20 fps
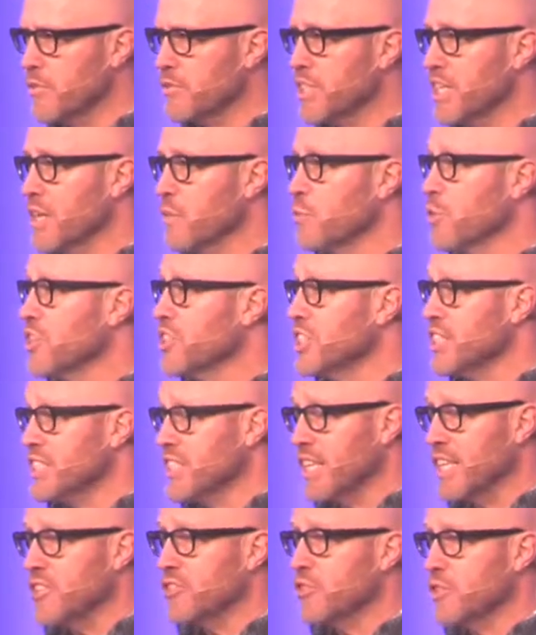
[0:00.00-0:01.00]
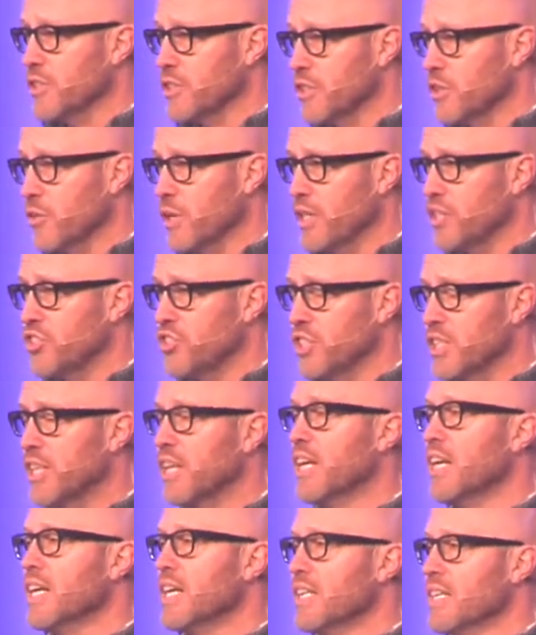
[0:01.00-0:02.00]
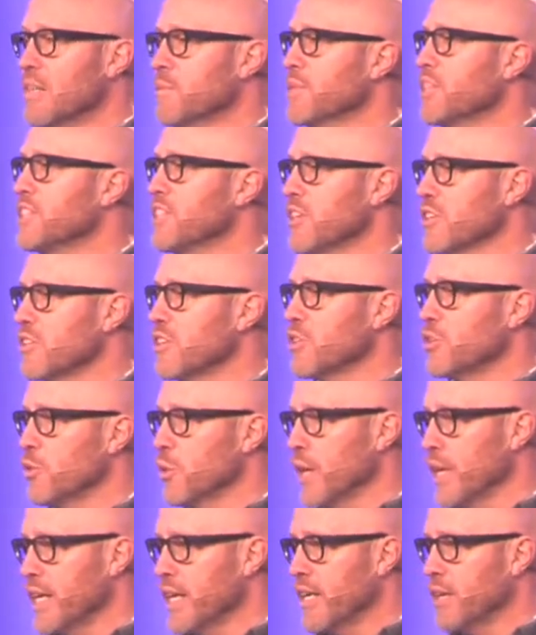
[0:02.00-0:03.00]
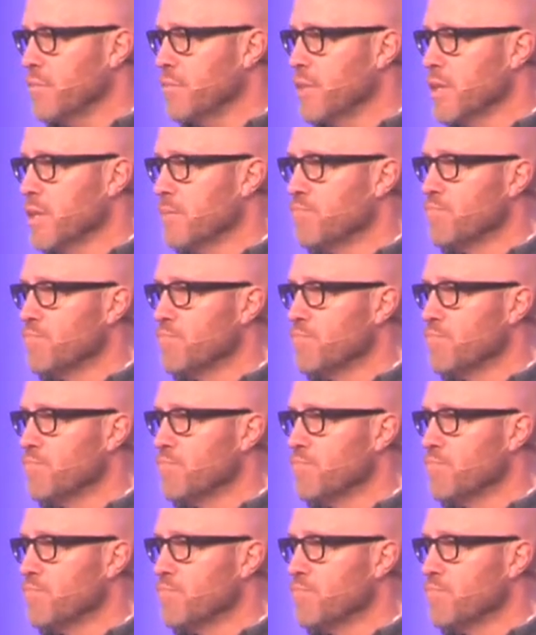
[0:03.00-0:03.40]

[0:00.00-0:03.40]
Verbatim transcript: of time where he's answering the question, let me tell you who I am.